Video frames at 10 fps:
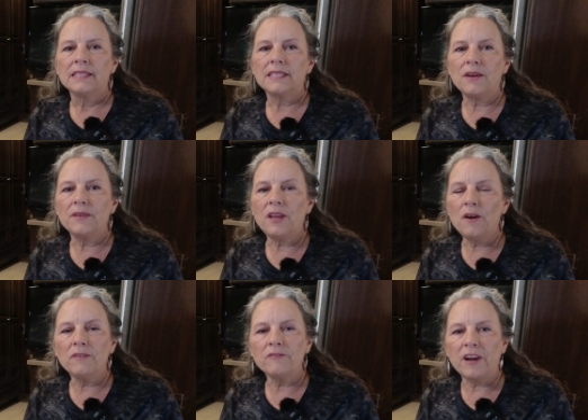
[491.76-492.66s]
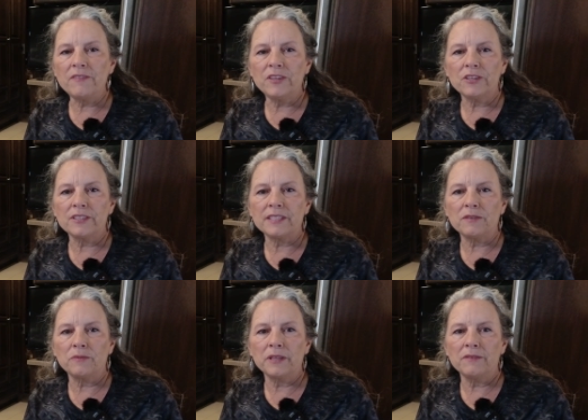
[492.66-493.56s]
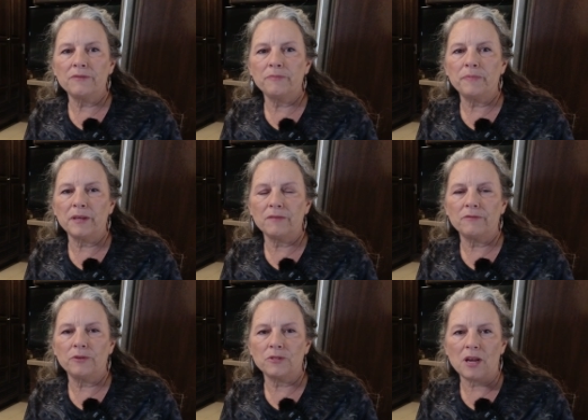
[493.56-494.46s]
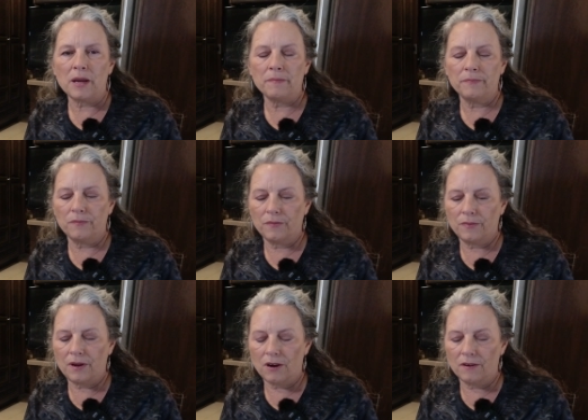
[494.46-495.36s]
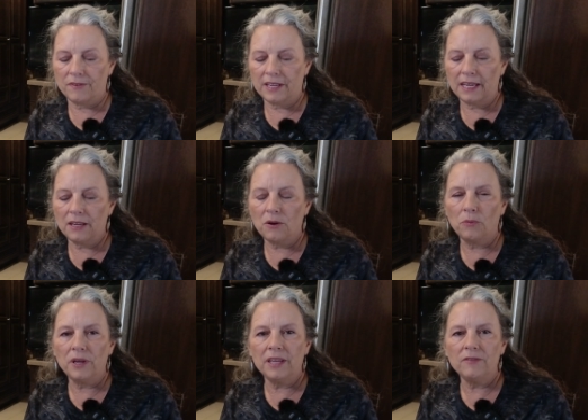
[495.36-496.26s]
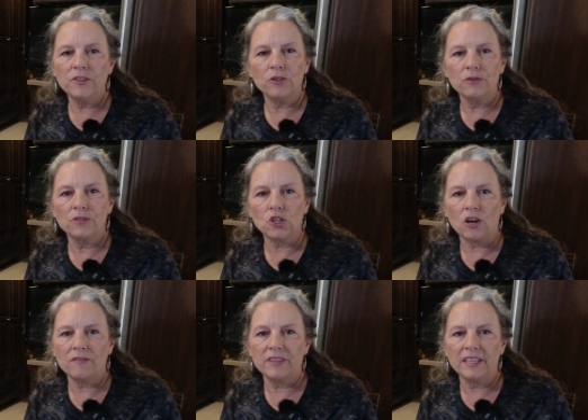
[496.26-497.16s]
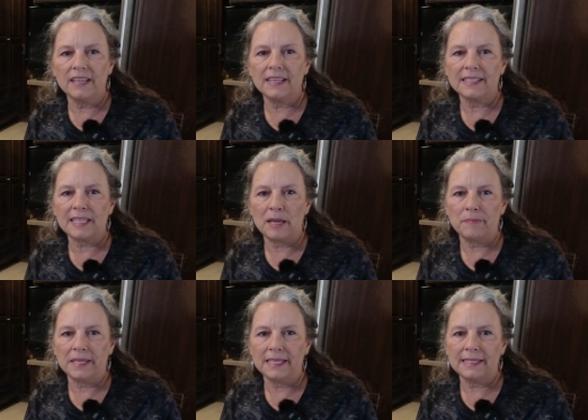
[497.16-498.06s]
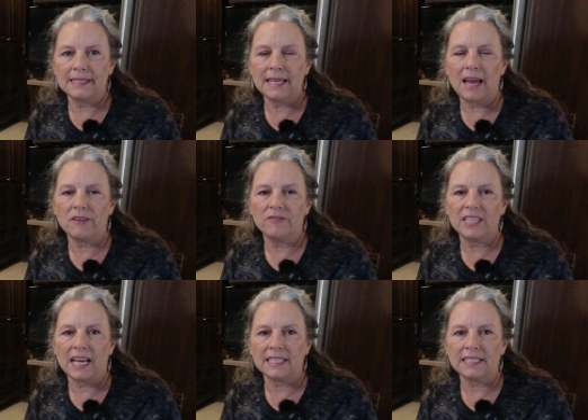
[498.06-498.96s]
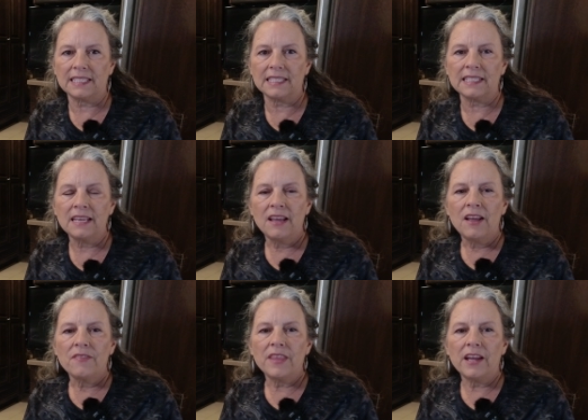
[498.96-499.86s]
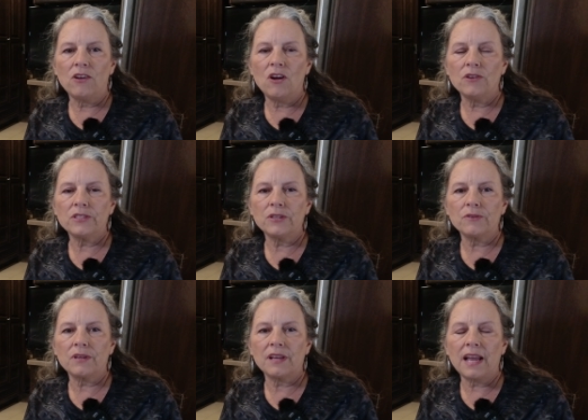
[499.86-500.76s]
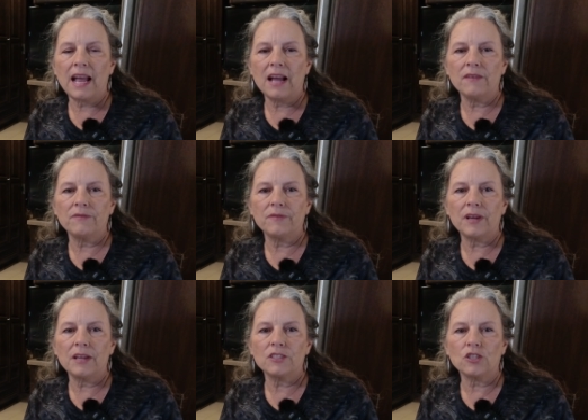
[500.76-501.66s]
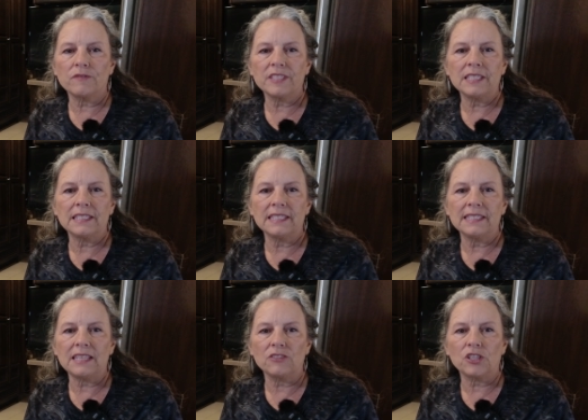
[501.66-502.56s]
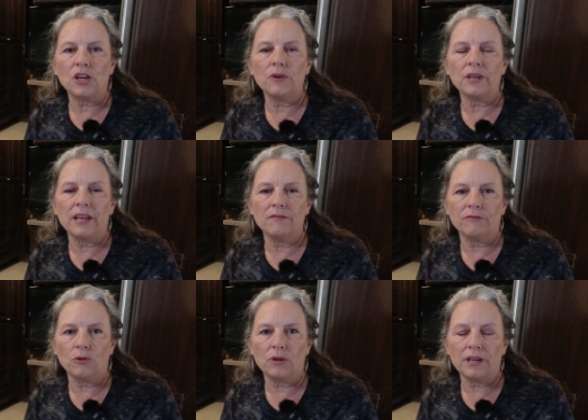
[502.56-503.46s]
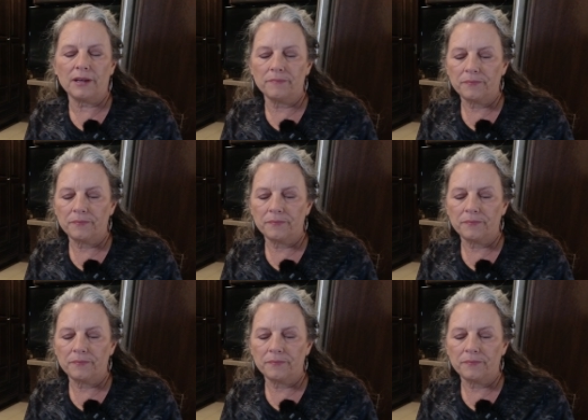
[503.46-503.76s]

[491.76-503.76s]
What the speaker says: So in the over 5 years that we've been full-time RVing, we've used RV escapees out of Texas. They'll also have services in South Dakota and Florida.